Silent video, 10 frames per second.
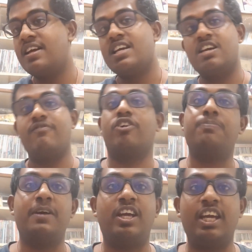If you're
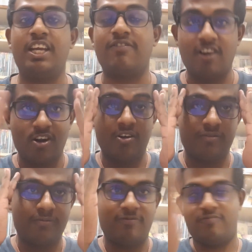speaking in front
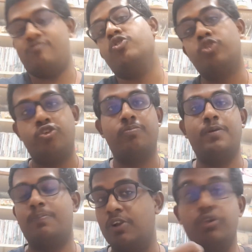of YouTube people,